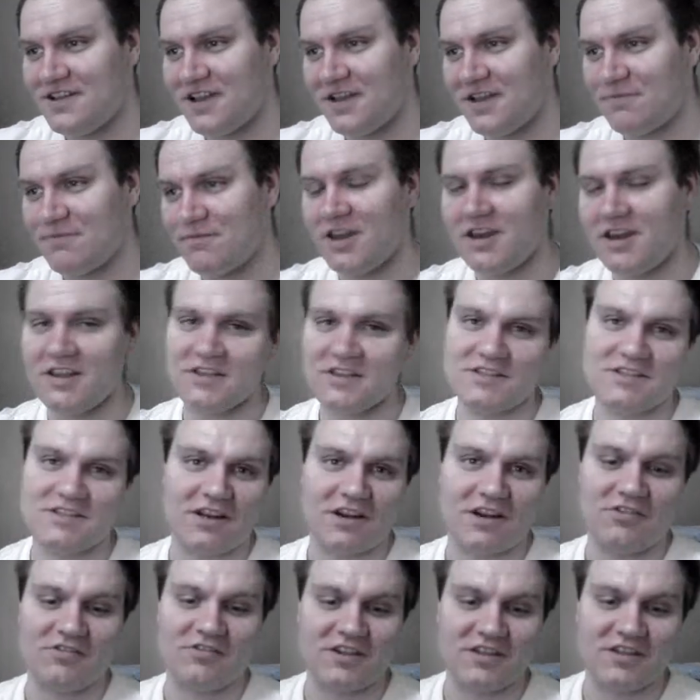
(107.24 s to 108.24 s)
gonna
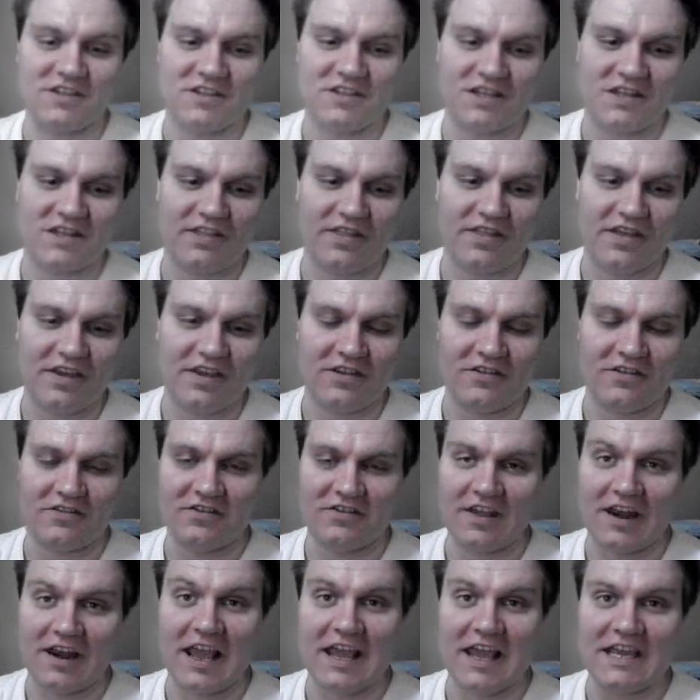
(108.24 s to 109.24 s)
start listing things
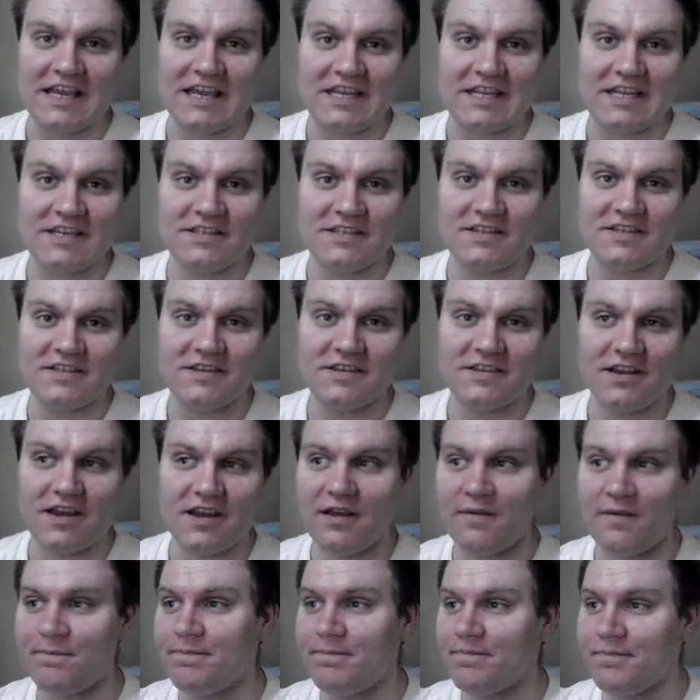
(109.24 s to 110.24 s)
that I eat.
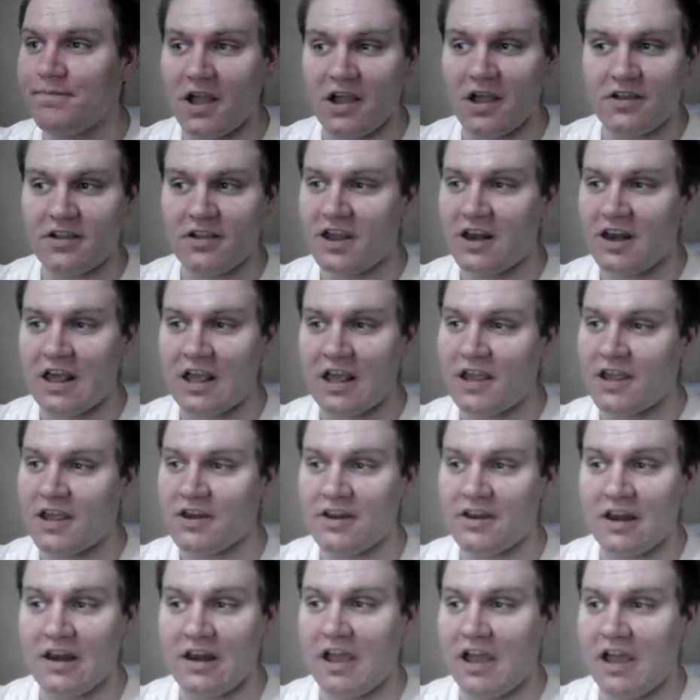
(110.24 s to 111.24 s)
I'm not gonna
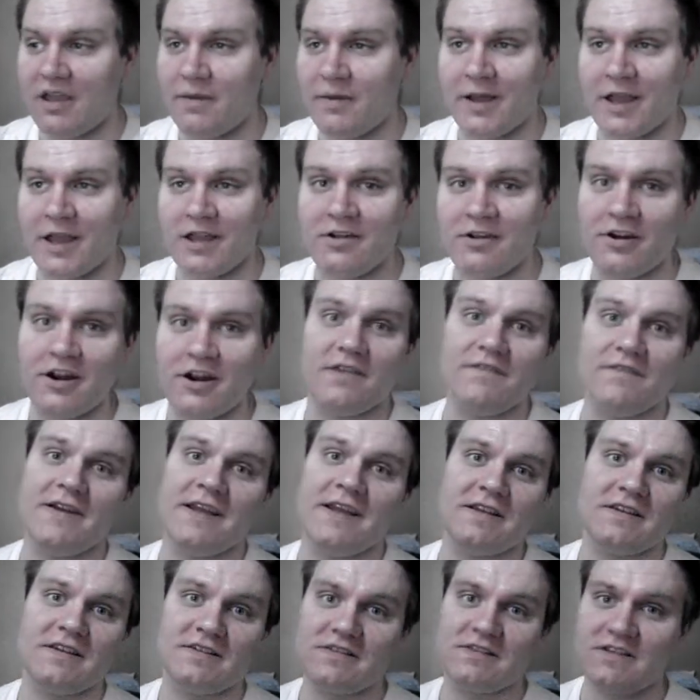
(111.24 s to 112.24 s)
deny my
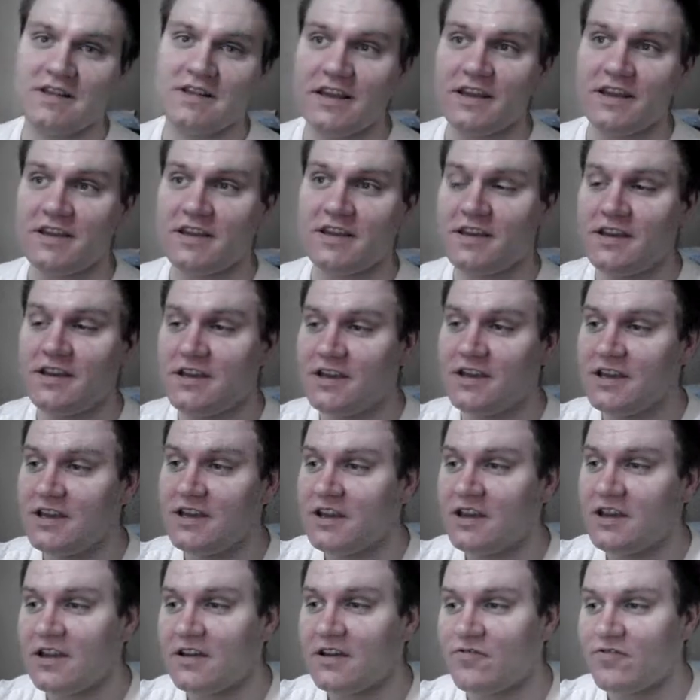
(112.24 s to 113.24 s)
cravings, like.
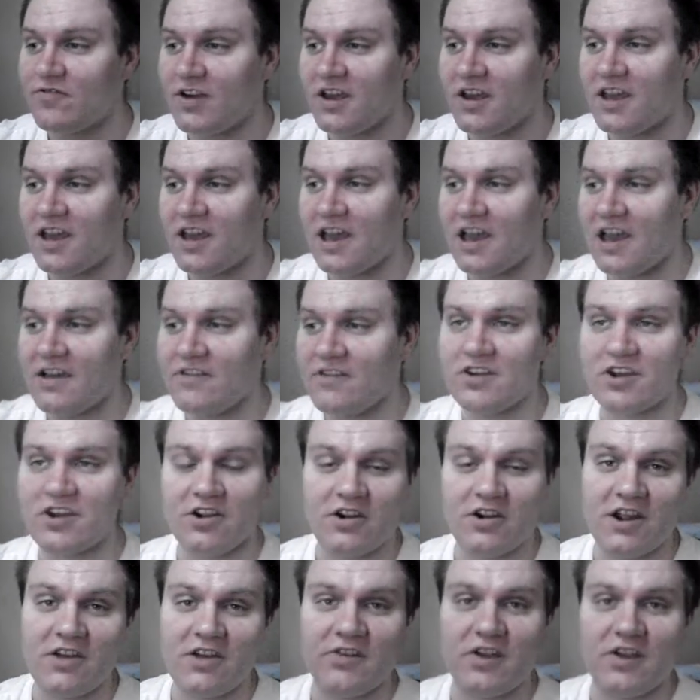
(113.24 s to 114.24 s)
If I have a
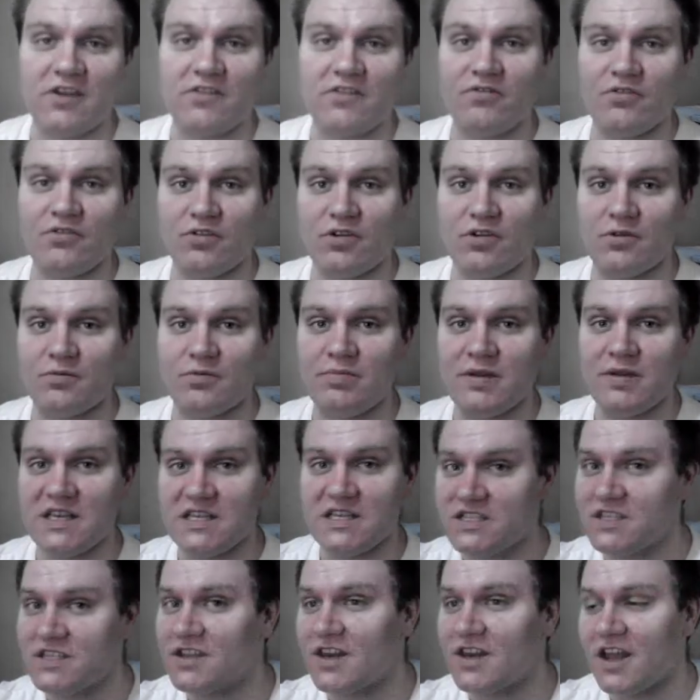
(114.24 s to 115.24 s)
craving for
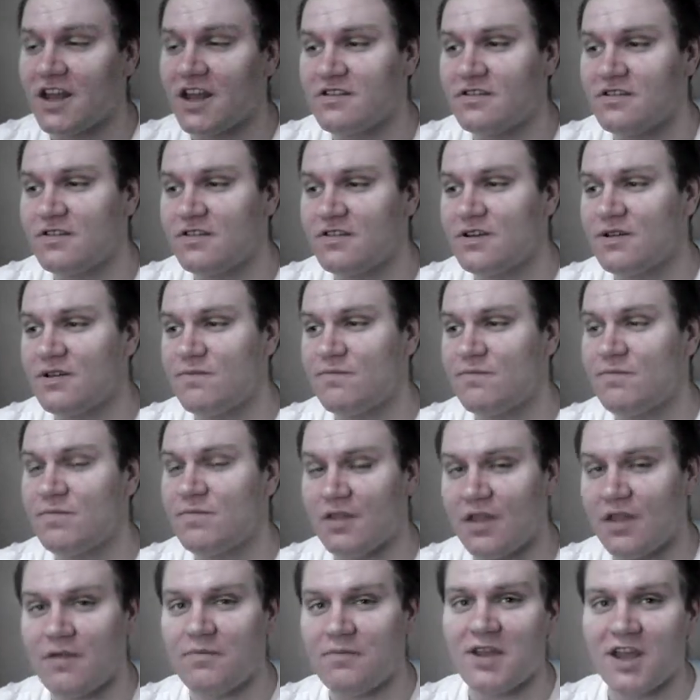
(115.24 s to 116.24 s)
pizza and ice cream,
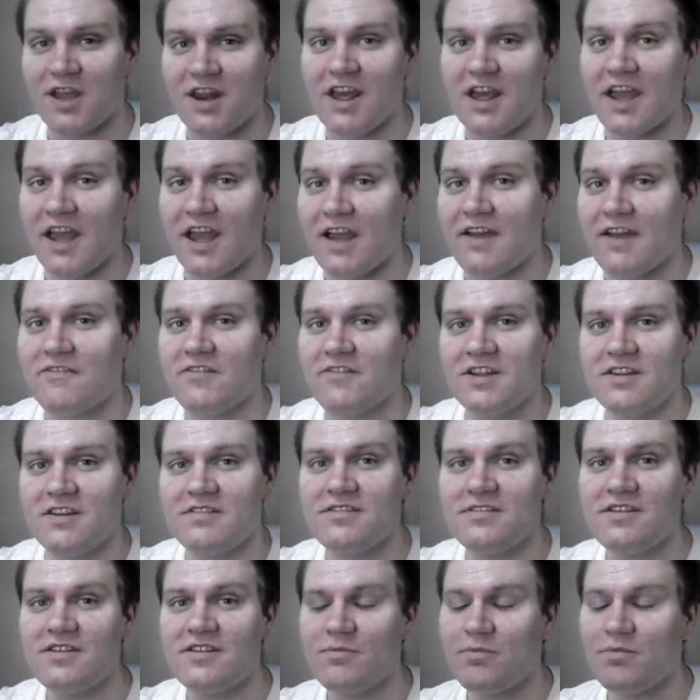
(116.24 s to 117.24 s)
I'm gonna have
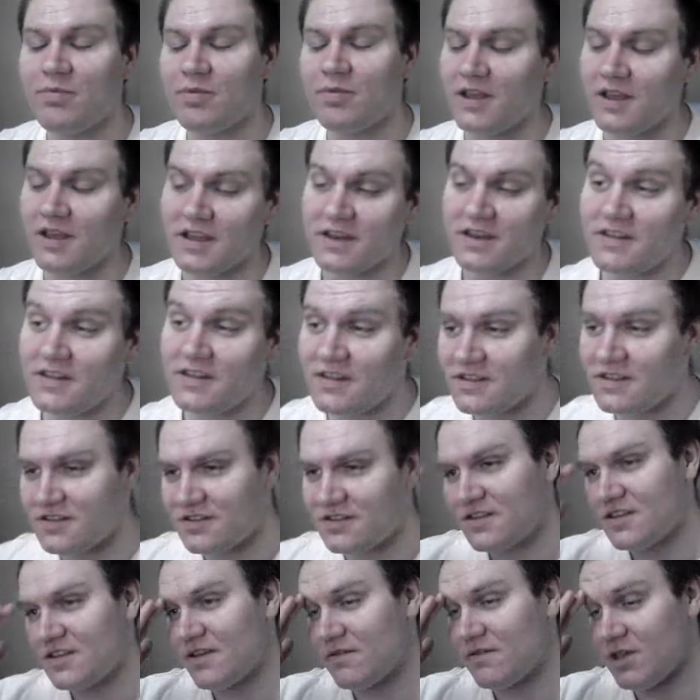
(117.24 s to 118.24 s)
it. But,
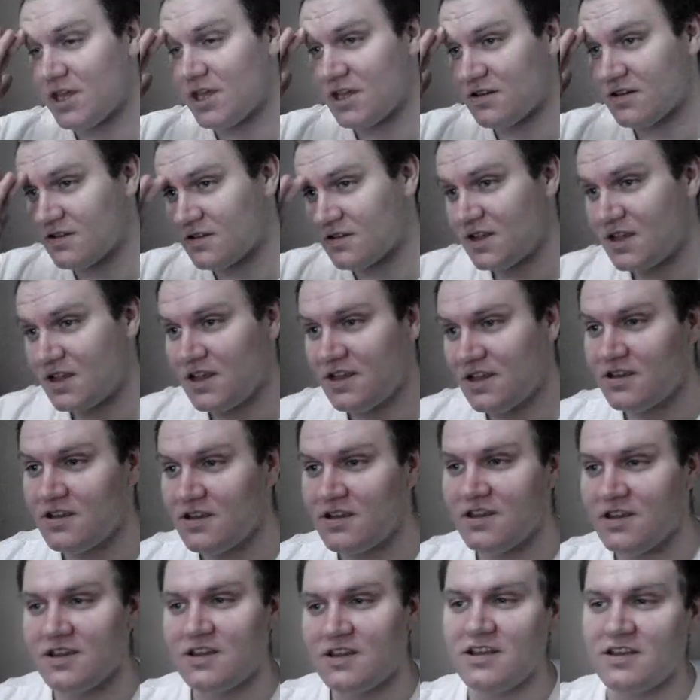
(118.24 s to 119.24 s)
I mean,
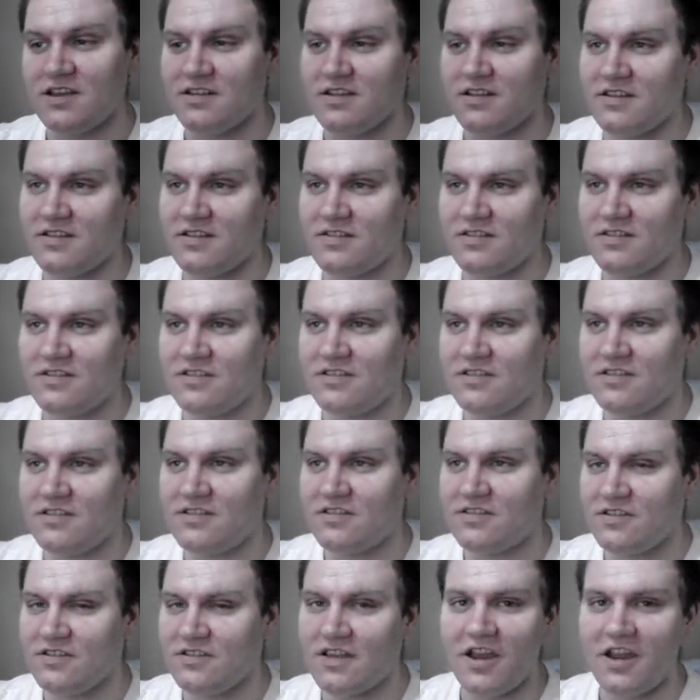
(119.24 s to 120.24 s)

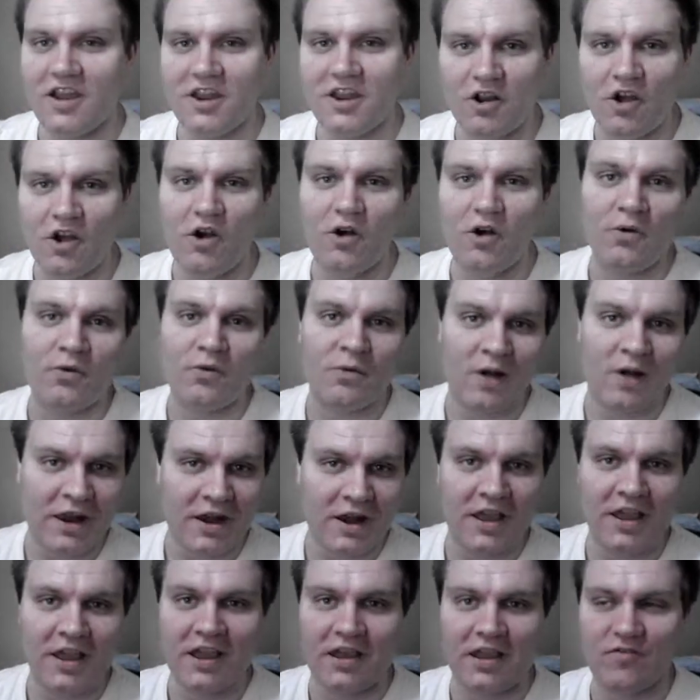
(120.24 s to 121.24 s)
I know when
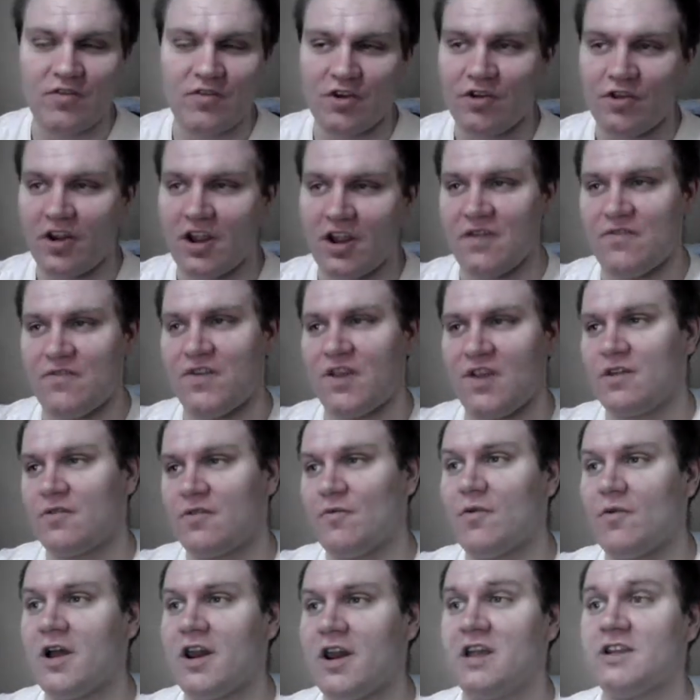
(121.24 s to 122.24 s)
I have a craving
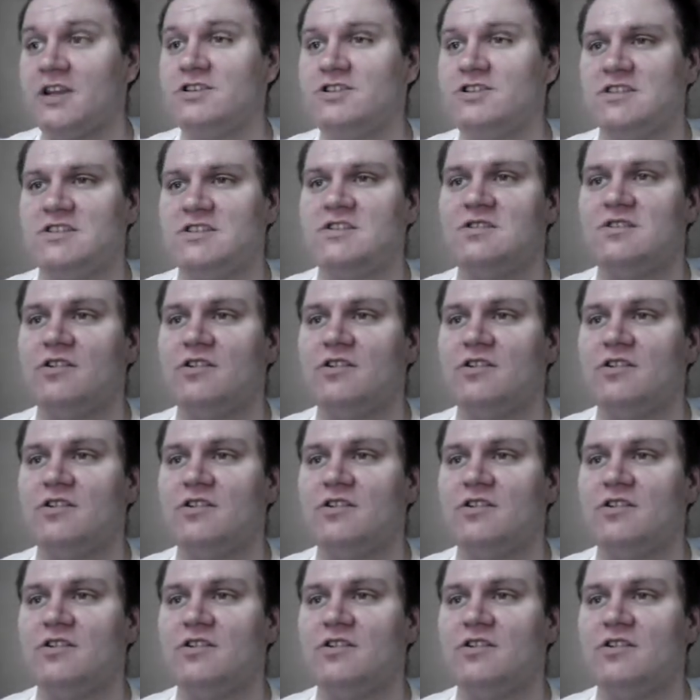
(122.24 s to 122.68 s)
and when I just